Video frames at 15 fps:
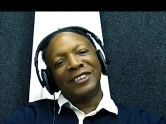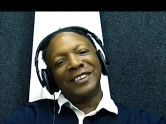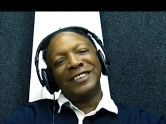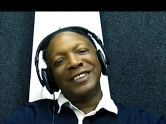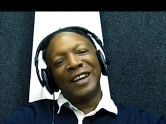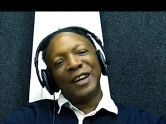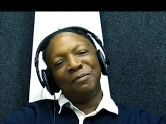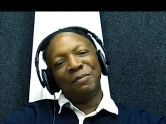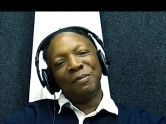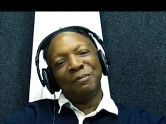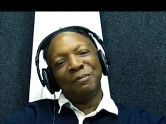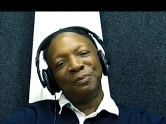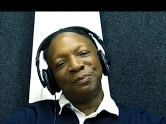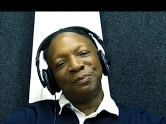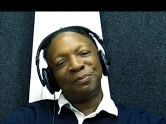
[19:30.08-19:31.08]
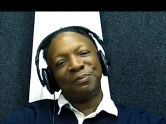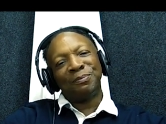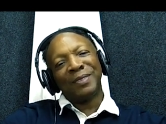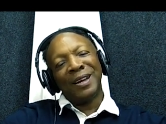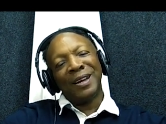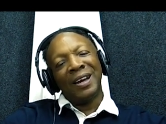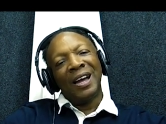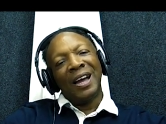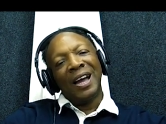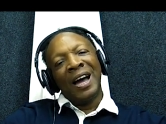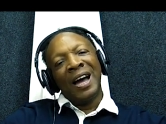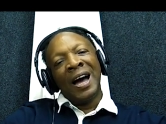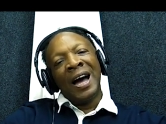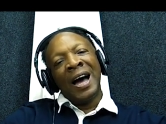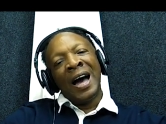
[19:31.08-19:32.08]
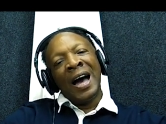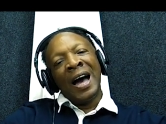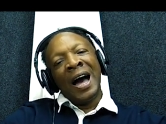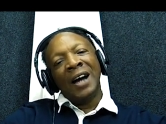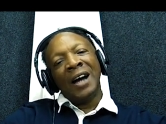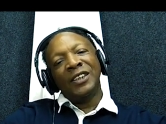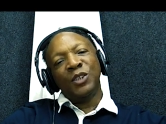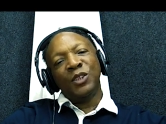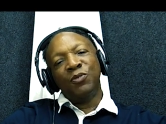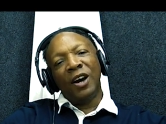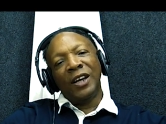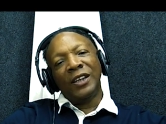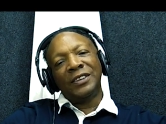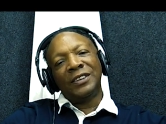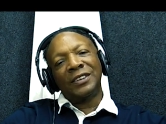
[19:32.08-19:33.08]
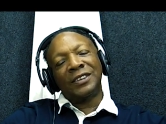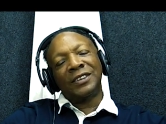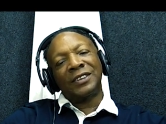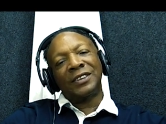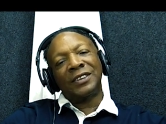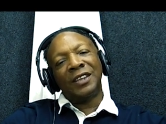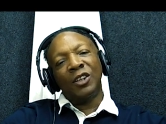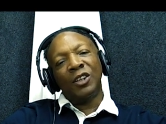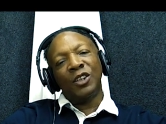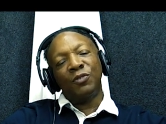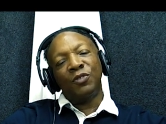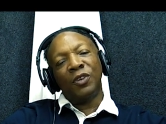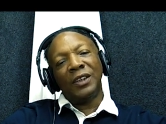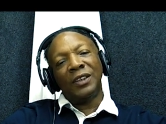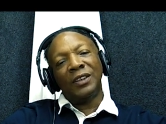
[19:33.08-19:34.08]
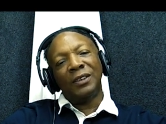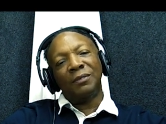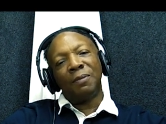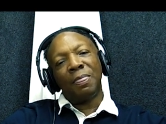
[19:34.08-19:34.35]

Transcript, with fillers: You lost in time. Yeah. yeah it's a lot. How did you find it? How did you find